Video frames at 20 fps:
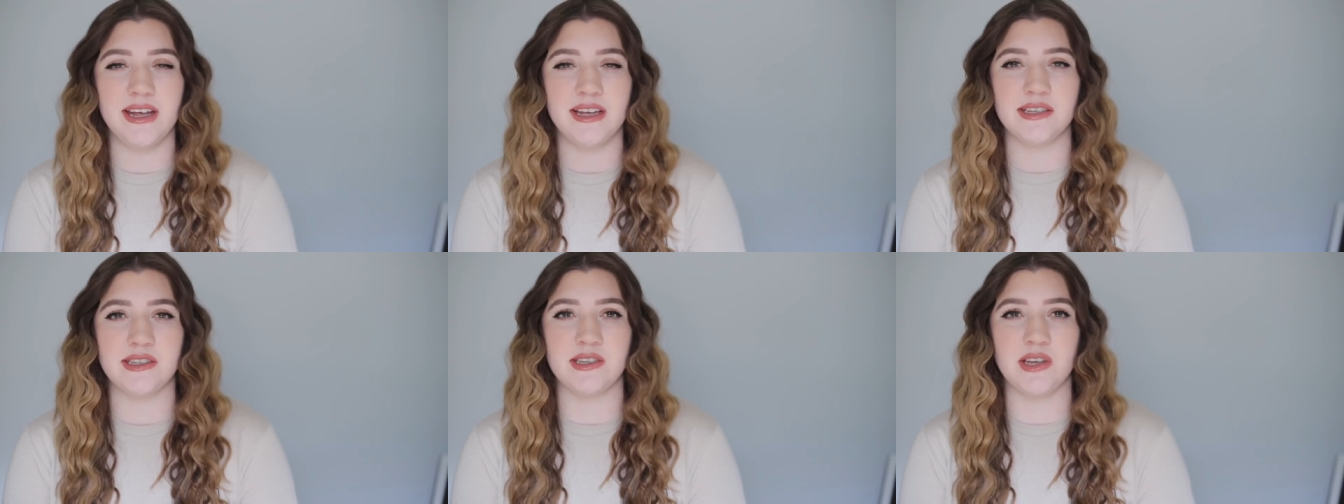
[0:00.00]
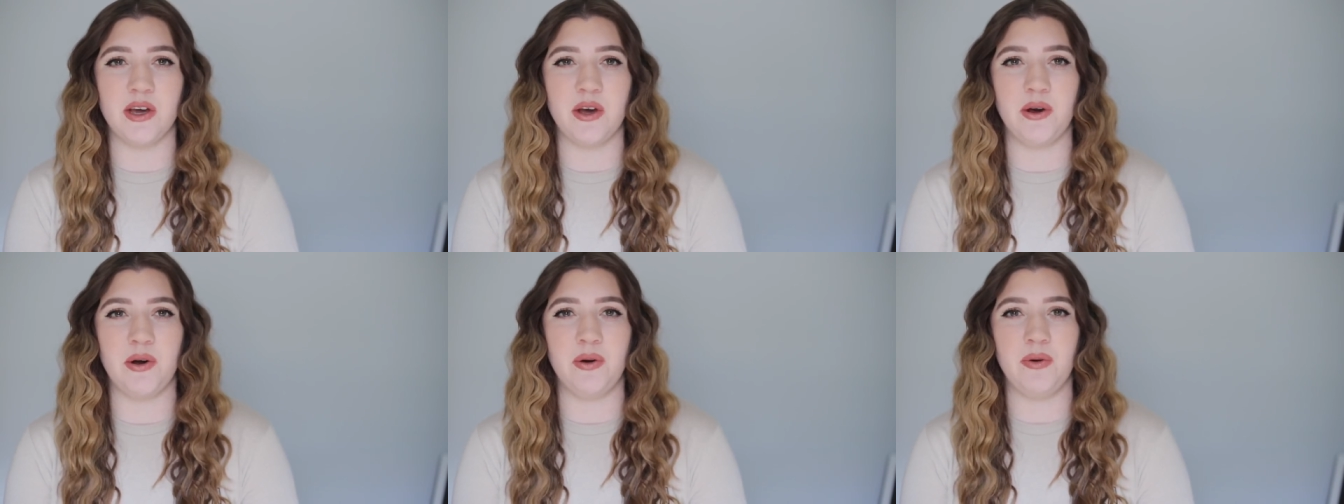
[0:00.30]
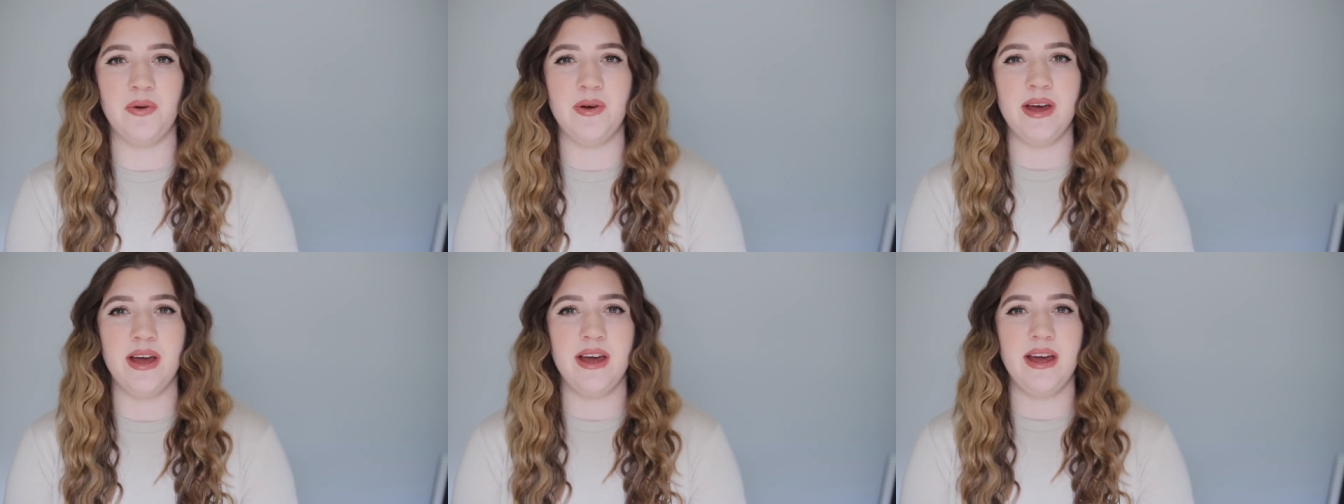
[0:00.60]

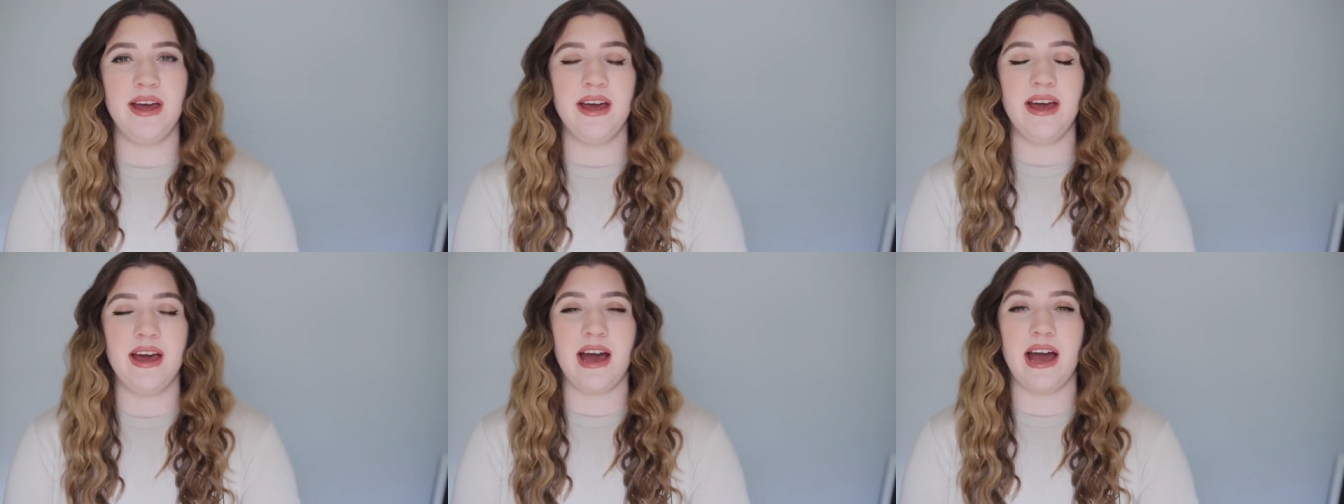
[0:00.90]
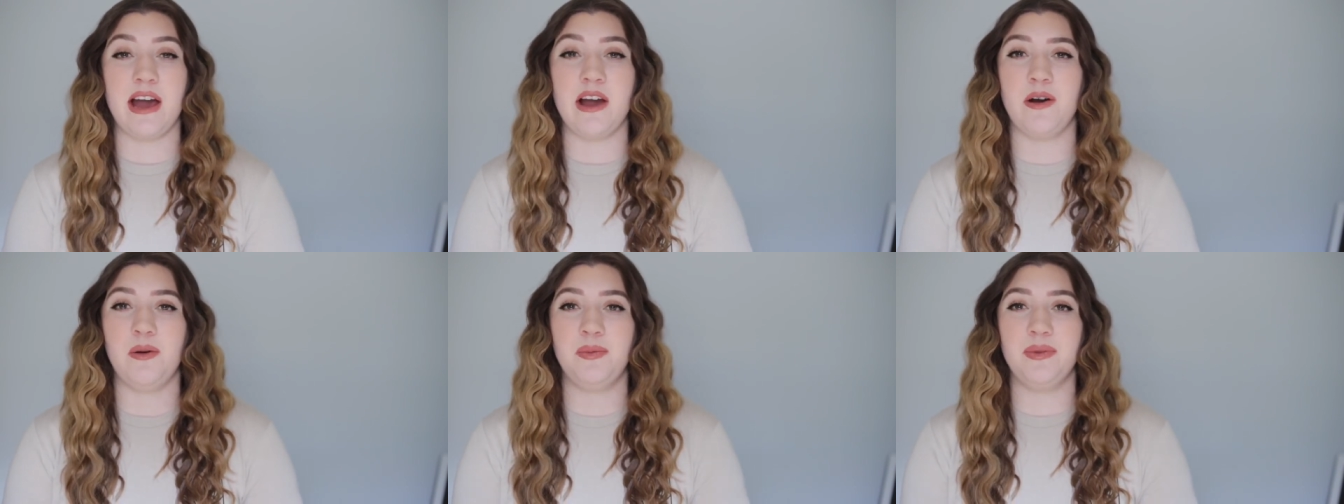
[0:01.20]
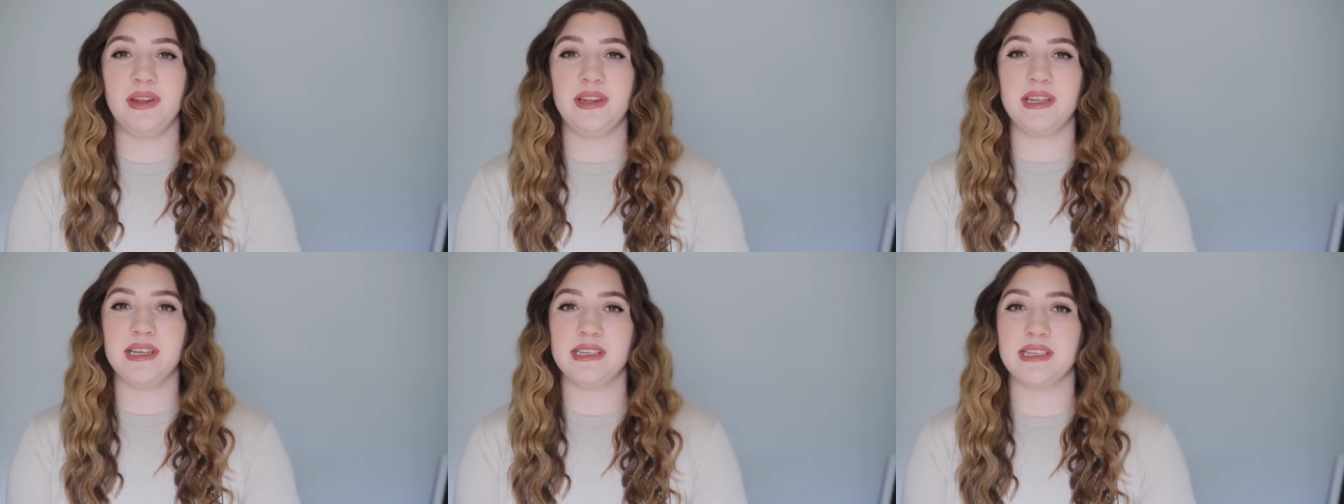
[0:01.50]
So I hope
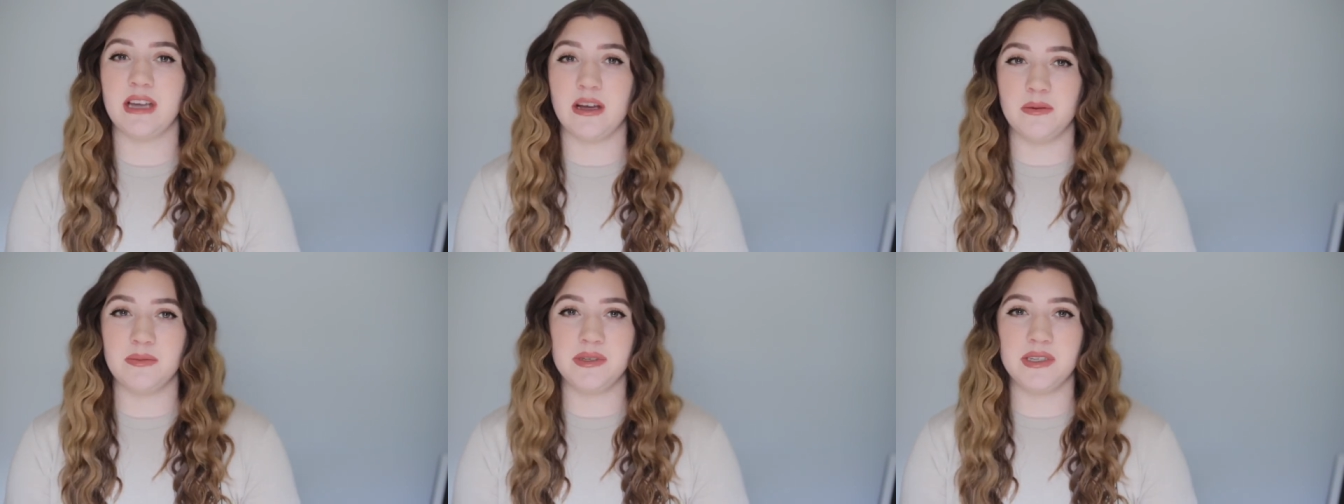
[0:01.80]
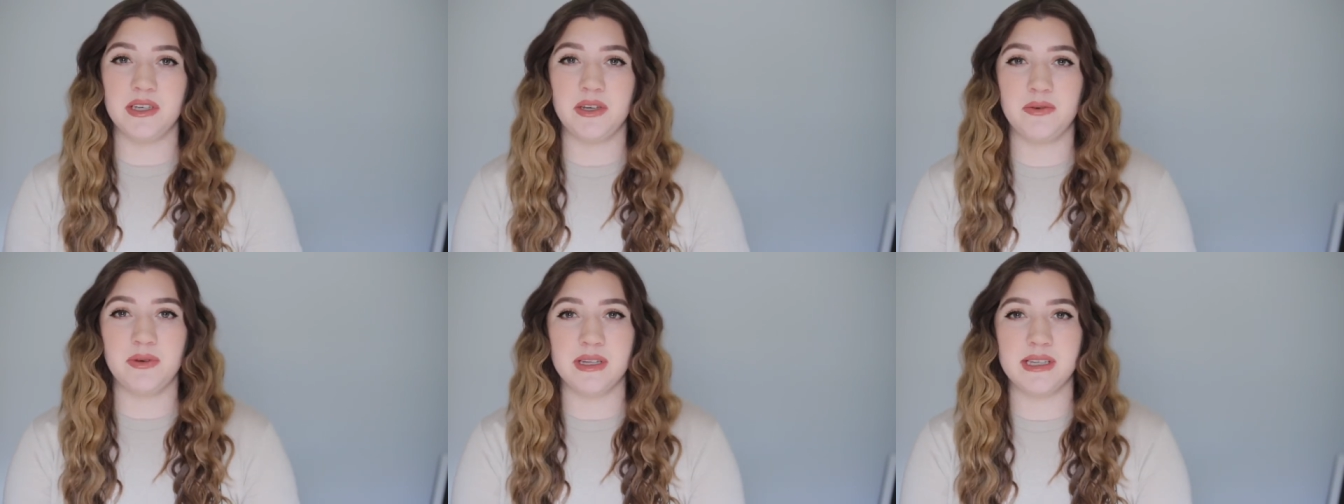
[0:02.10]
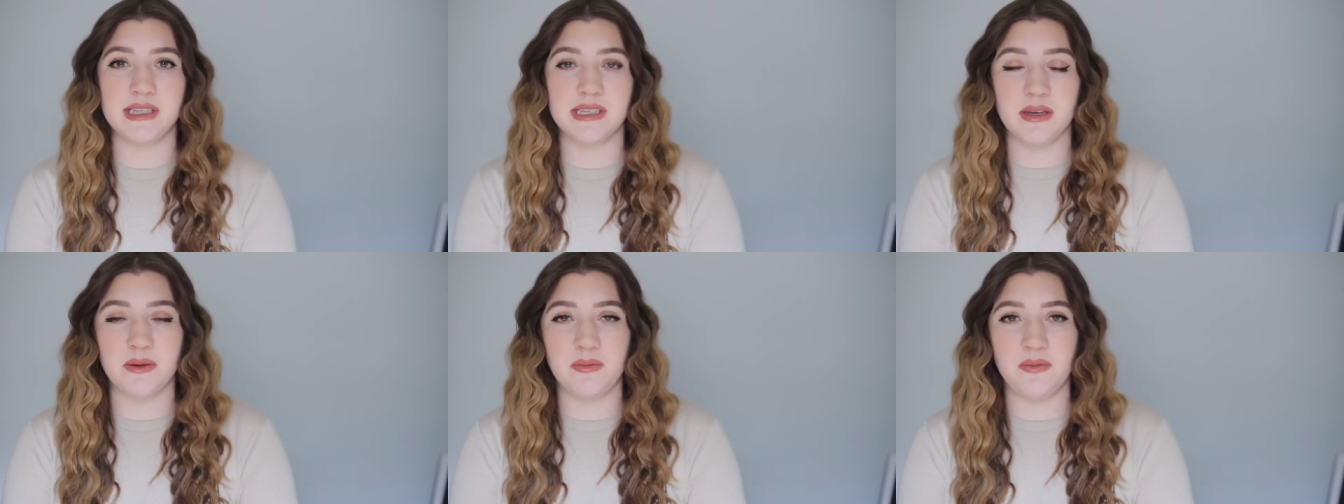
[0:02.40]
that this helps you in
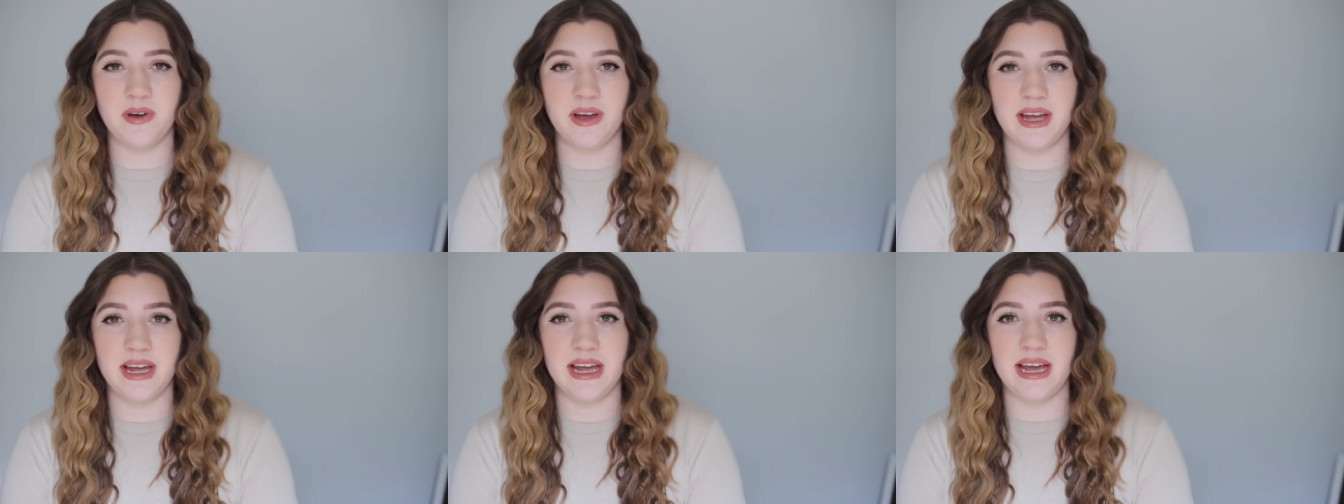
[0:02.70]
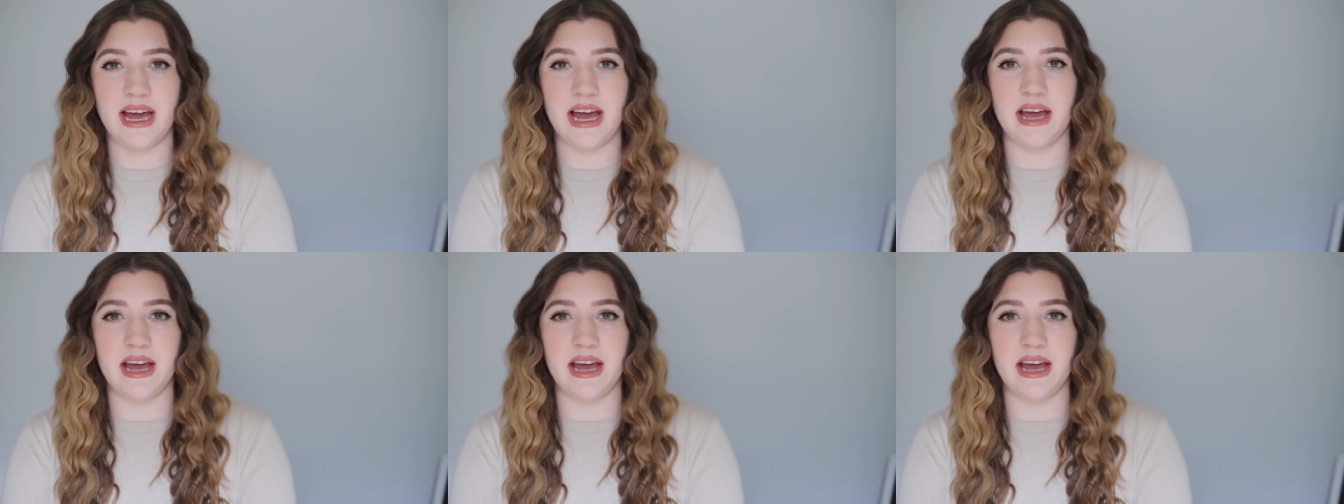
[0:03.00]
some way.